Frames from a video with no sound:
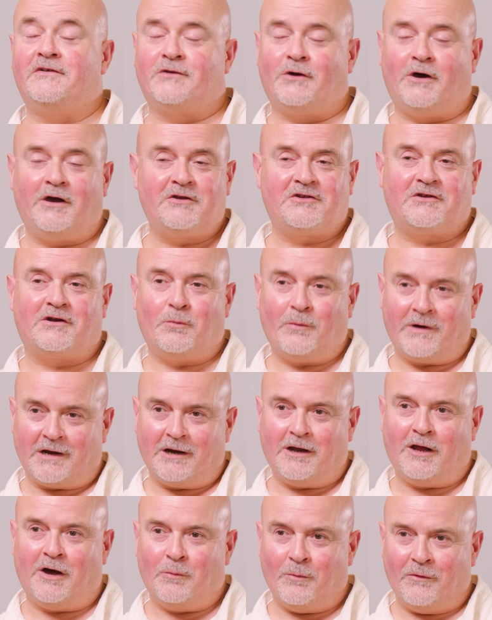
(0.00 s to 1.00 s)
So I sort of went
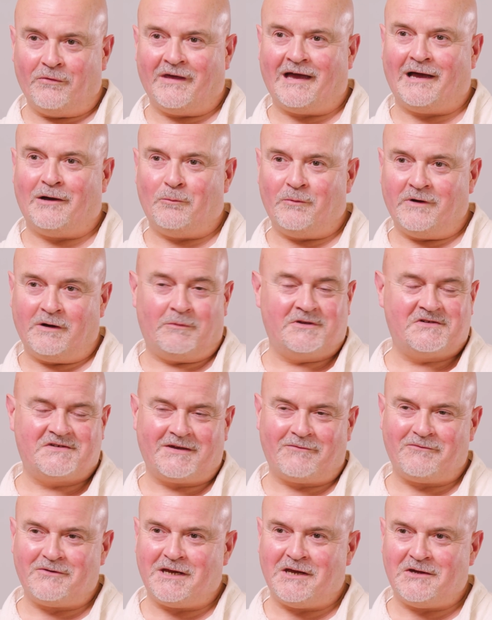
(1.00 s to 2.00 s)
along with that when I was
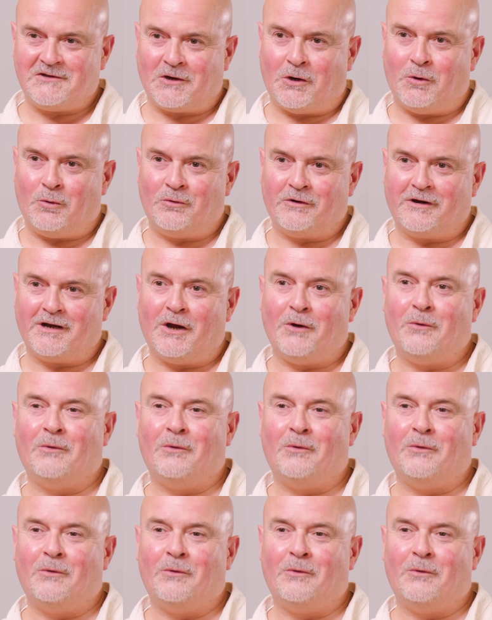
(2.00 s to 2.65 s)
7 years old,